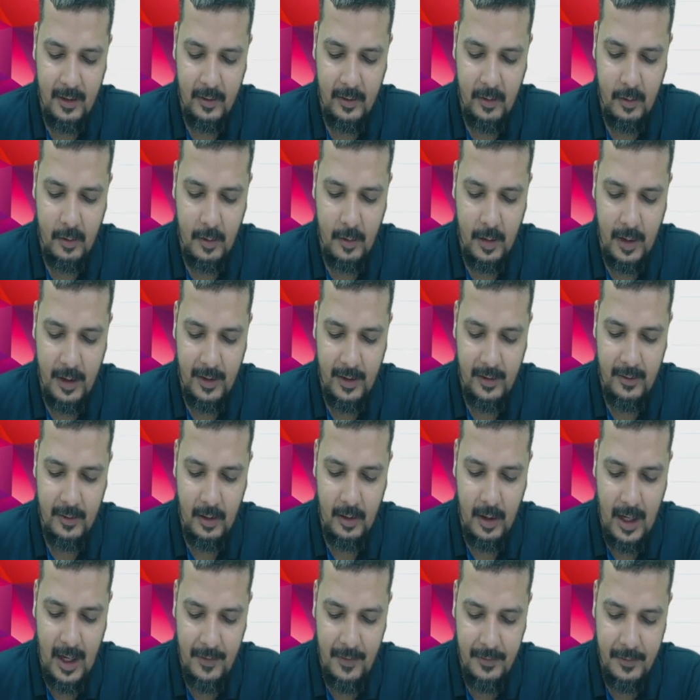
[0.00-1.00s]
So
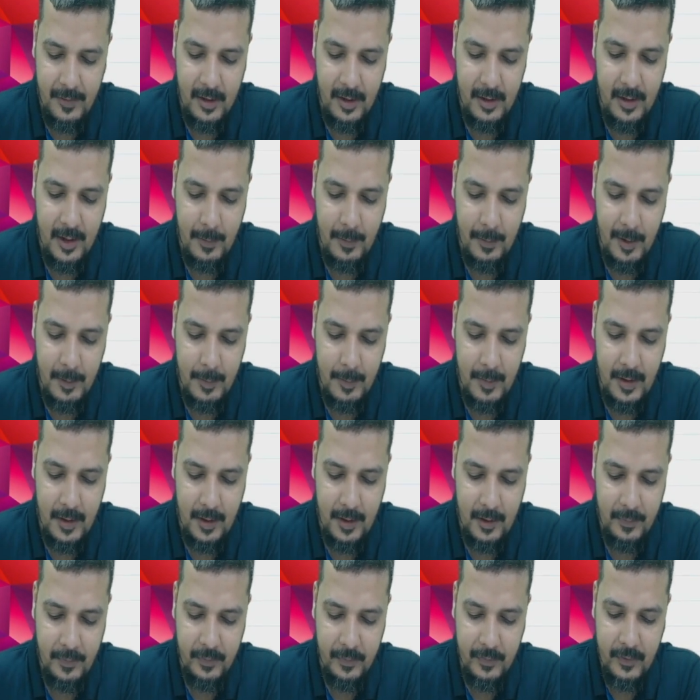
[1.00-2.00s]
after the amendment,
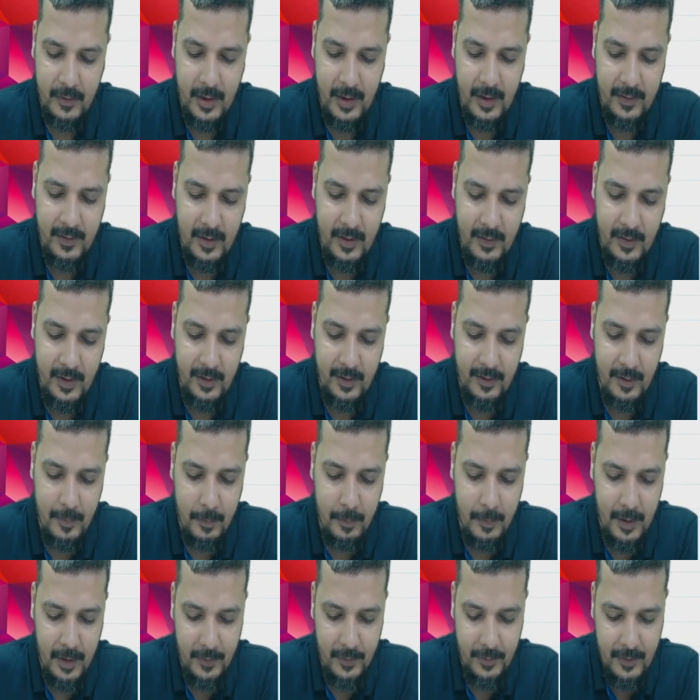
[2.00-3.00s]
things are very
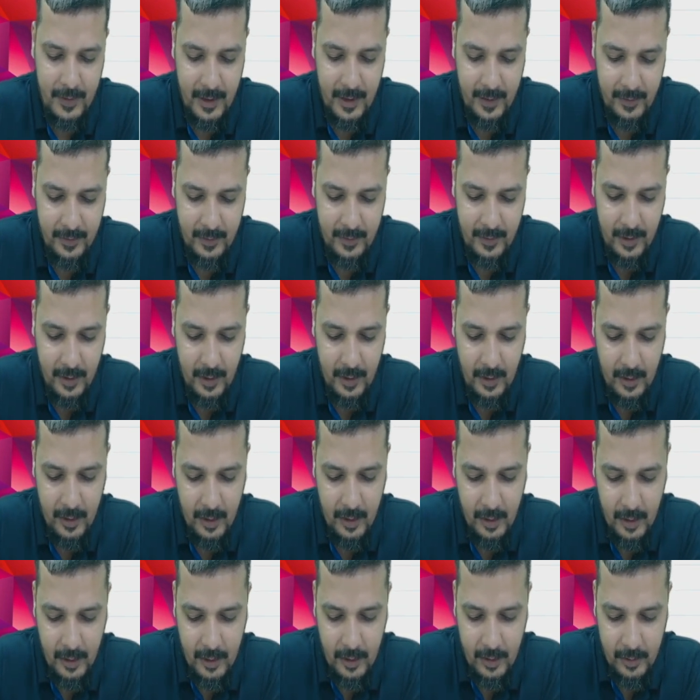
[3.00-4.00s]
simple. If there is a
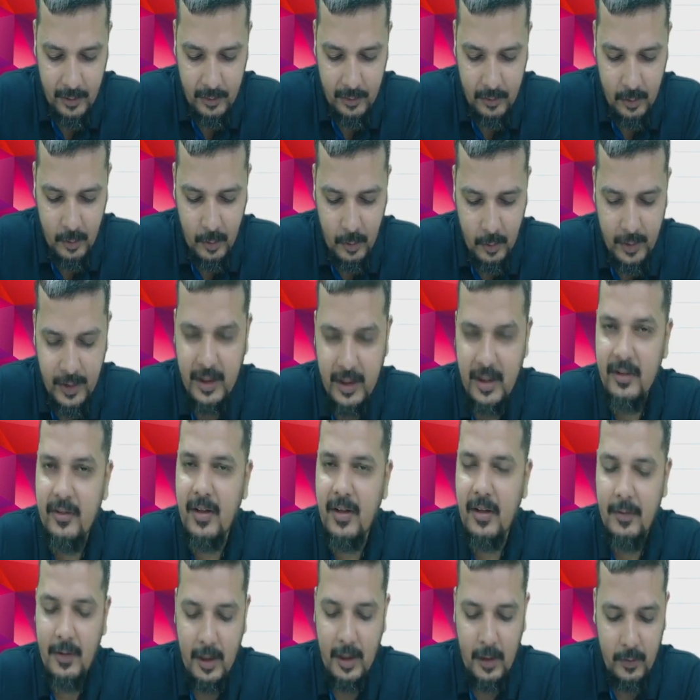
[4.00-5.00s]
storage
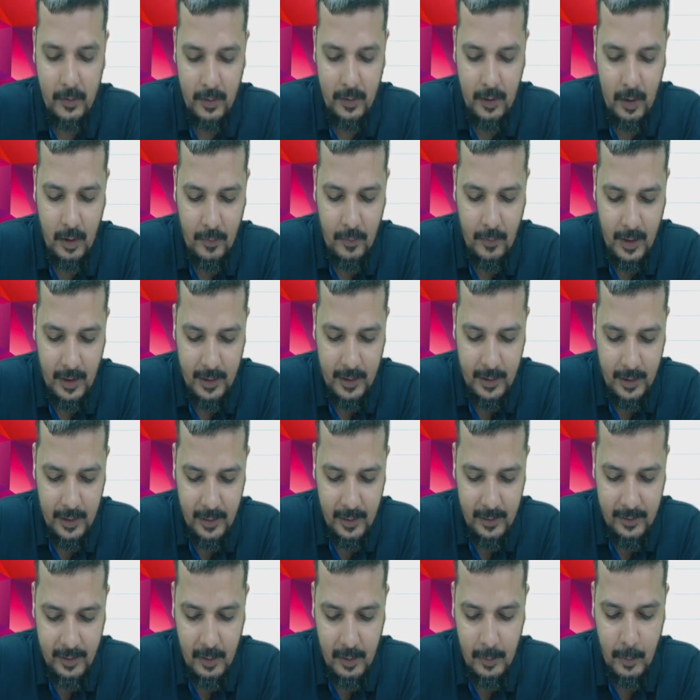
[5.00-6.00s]
and warehousing of
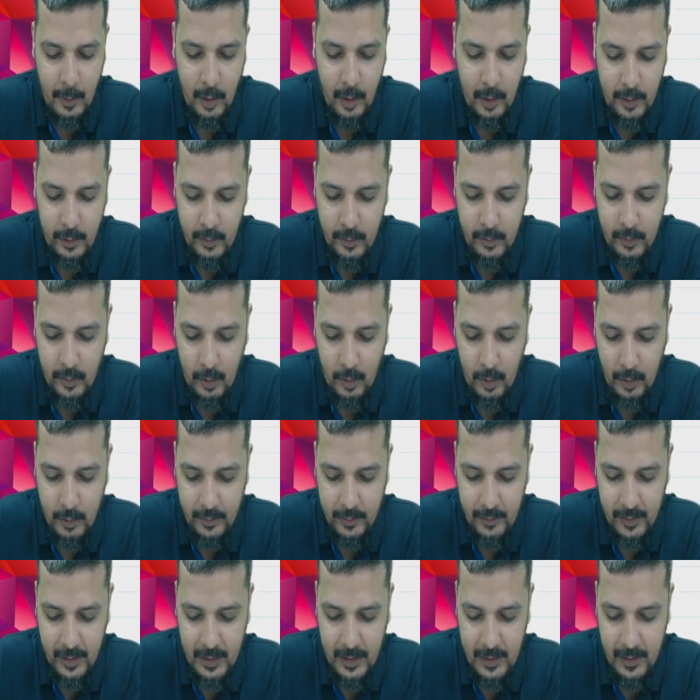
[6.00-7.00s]
agricultural produce or
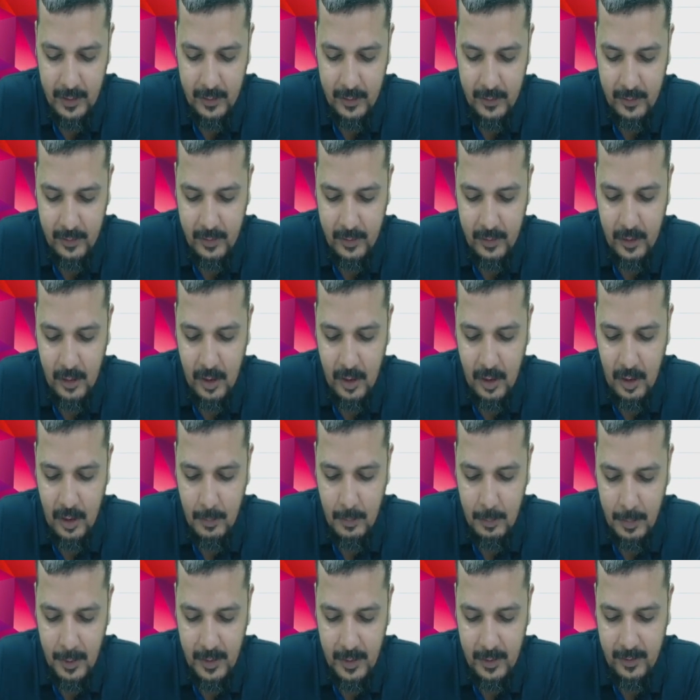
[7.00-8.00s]
cereals,
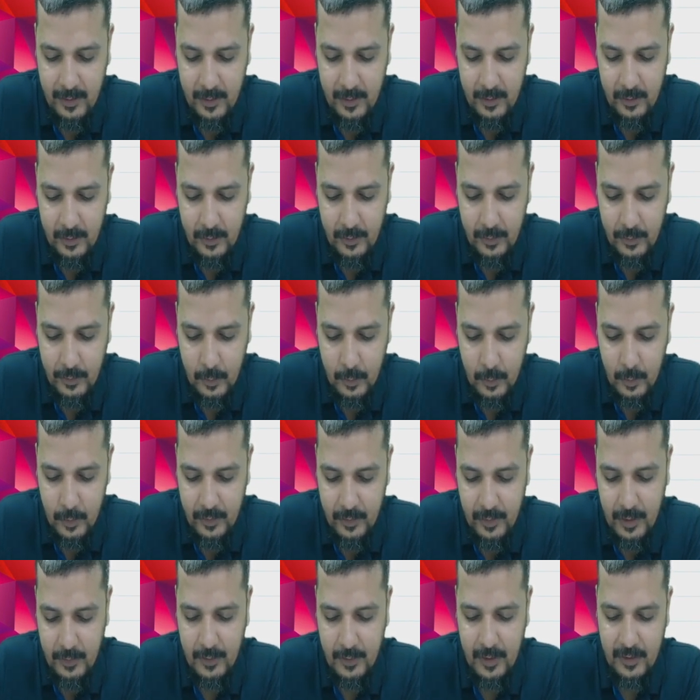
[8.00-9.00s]
pulses,
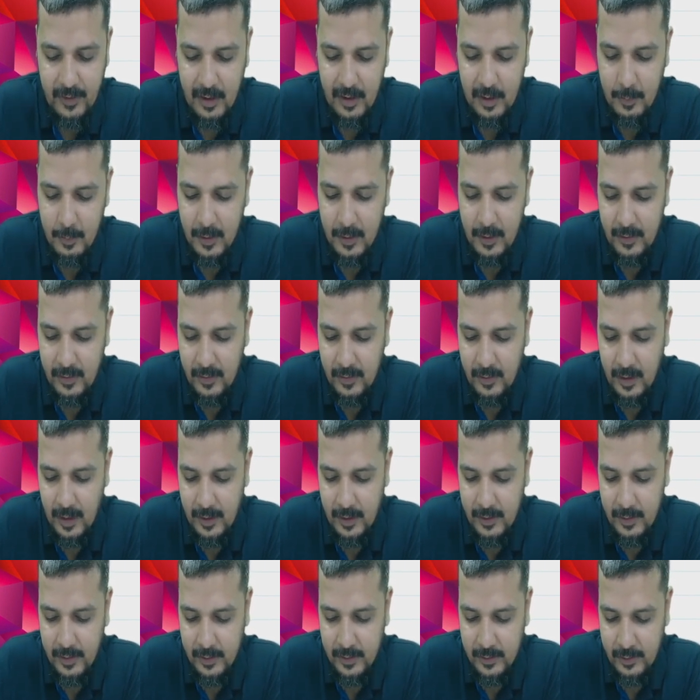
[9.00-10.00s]
fruits and vegetables,
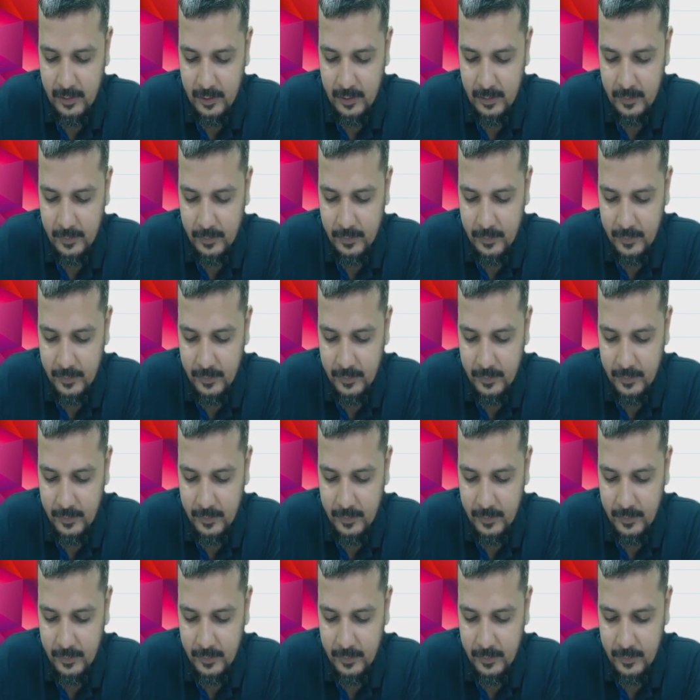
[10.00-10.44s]
others.